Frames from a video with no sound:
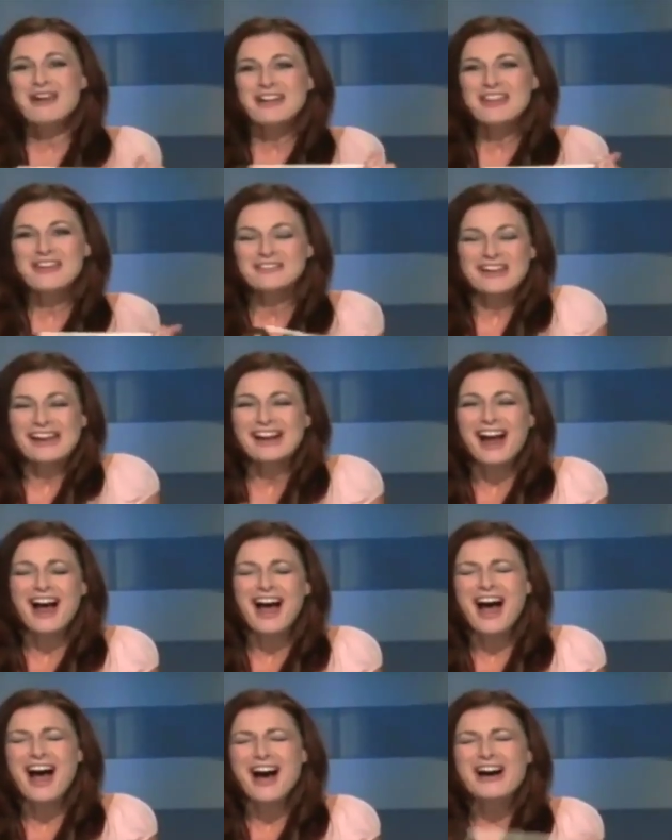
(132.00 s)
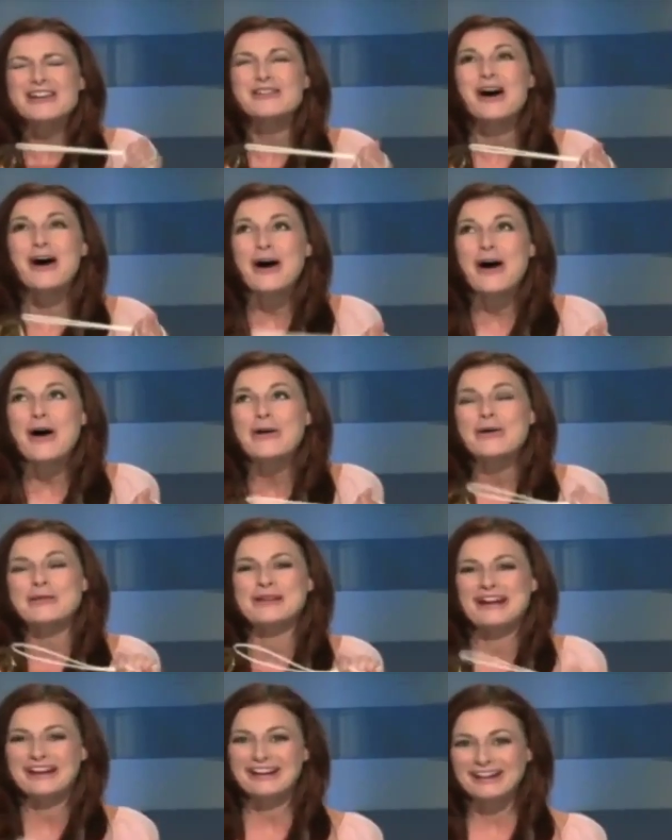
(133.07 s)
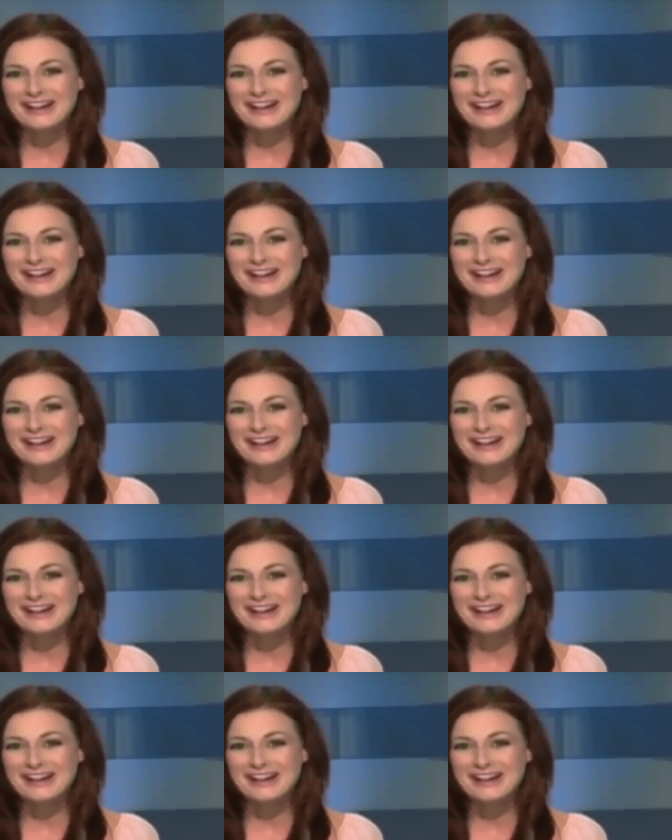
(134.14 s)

I won the veto! Oh my